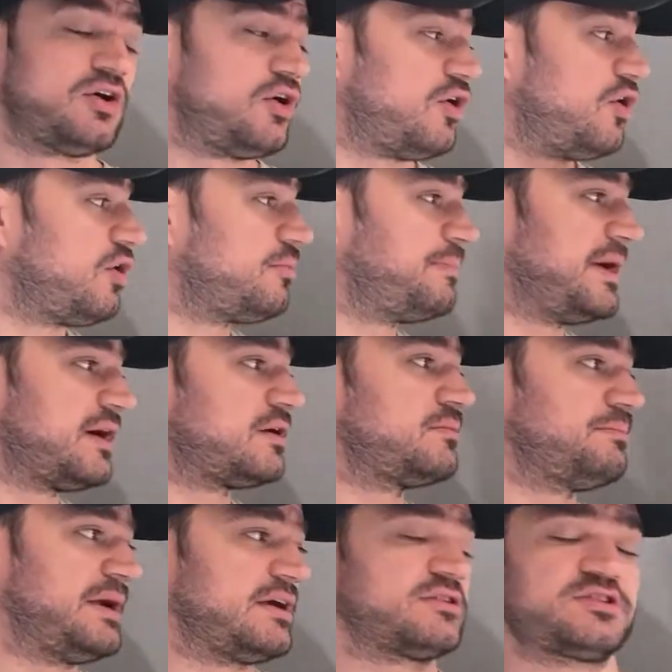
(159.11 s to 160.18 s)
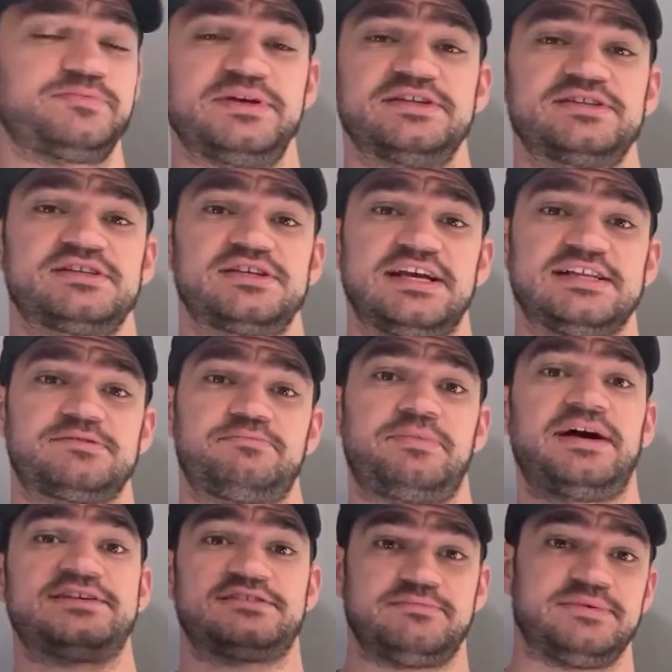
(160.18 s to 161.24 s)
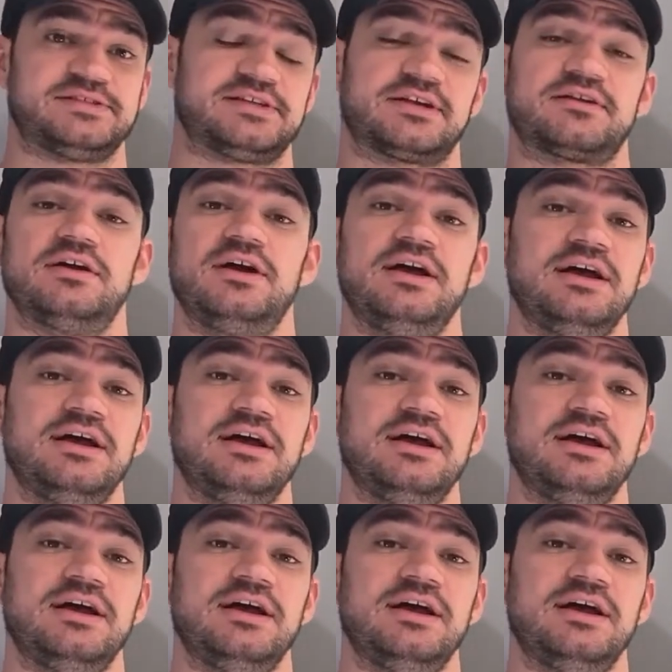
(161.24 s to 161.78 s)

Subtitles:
All bear and bearish means is it's pessimistic.